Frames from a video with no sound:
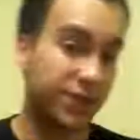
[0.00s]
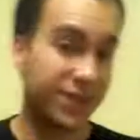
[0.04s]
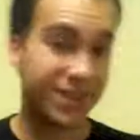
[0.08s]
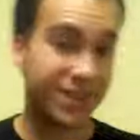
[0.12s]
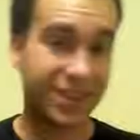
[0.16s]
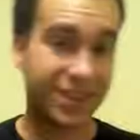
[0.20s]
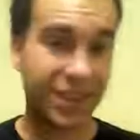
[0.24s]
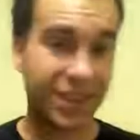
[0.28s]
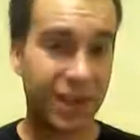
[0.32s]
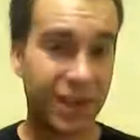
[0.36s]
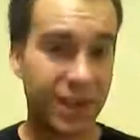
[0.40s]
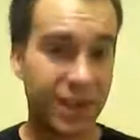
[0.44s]

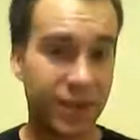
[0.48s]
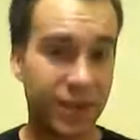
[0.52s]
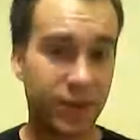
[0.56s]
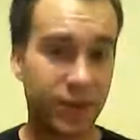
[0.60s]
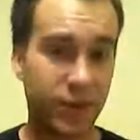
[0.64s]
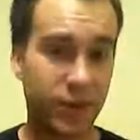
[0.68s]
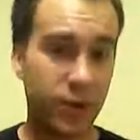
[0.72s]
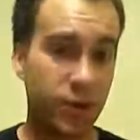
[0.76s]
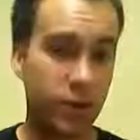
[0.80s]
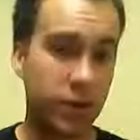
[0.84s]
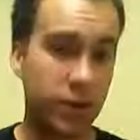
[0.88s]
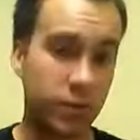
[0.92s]
it's like
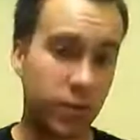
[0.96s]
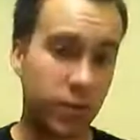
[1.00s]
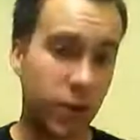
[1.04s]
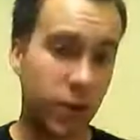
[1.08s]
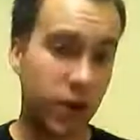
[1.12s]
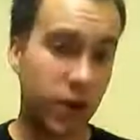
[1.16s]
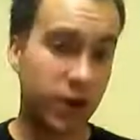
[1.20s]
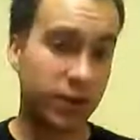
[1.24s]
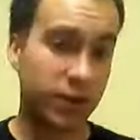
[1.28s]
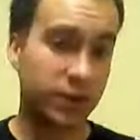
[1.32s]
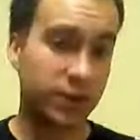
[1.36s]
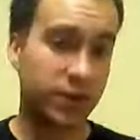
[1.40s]

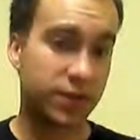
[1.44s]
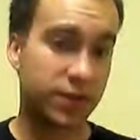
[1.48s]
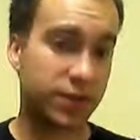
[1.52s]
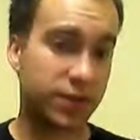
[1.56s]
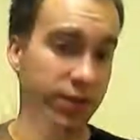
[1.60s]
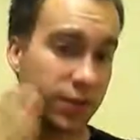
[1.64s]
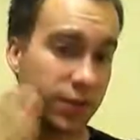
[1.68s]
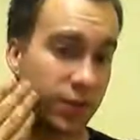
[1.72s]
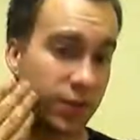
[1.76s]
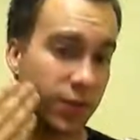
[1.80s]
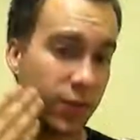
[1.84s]
$30